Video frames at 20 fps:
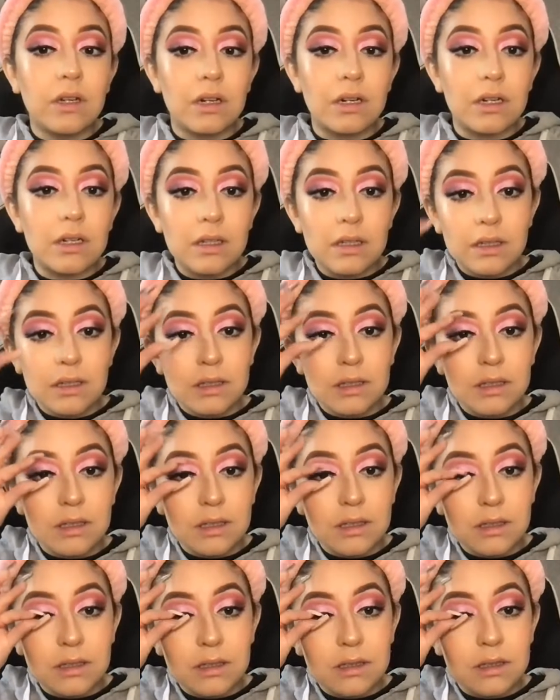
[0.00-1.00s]
her,
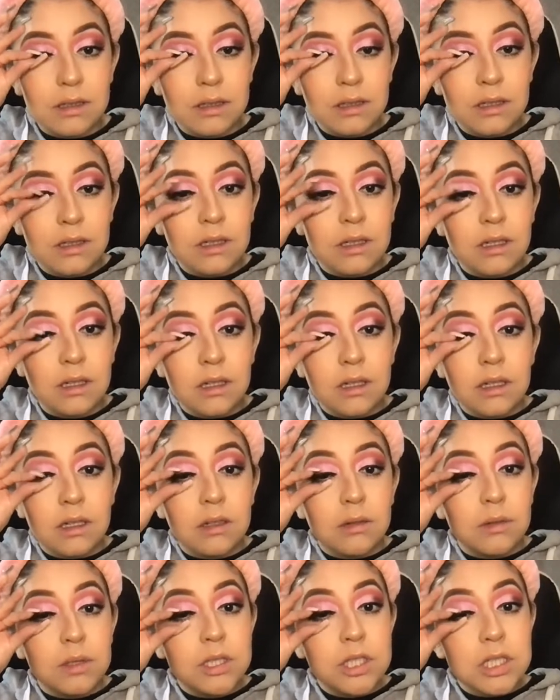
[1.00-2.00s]

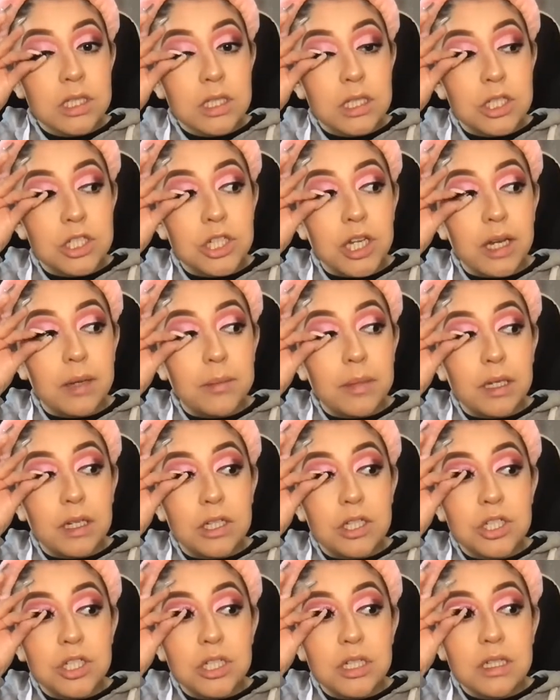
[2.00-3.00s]
which is a shame
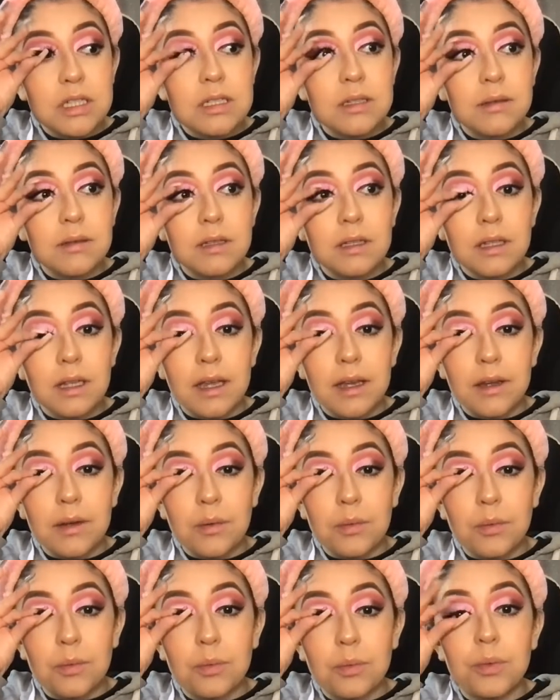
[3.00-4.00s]
because she's like
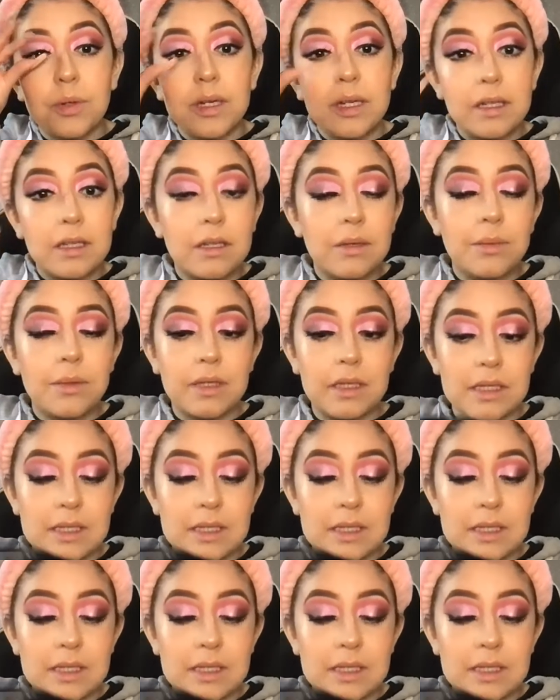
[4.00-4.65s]
really, really